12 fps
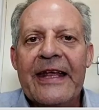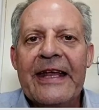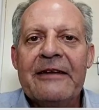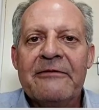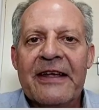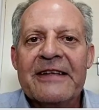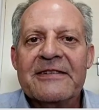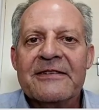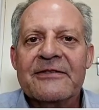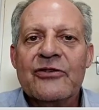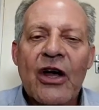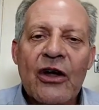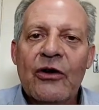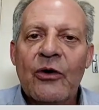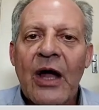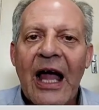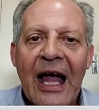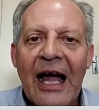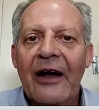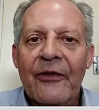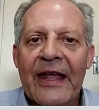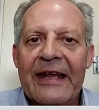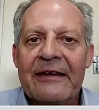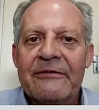investors know how
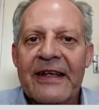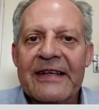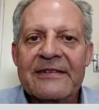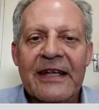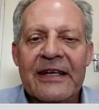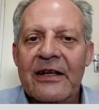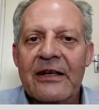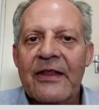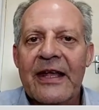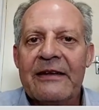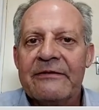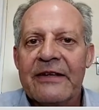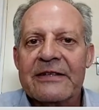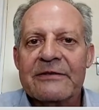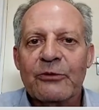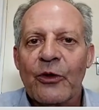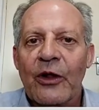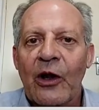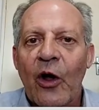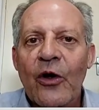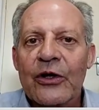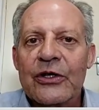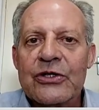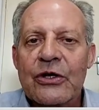they invest. They know they invest for the
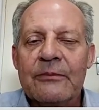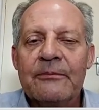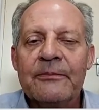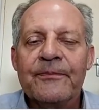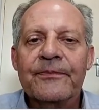longer term.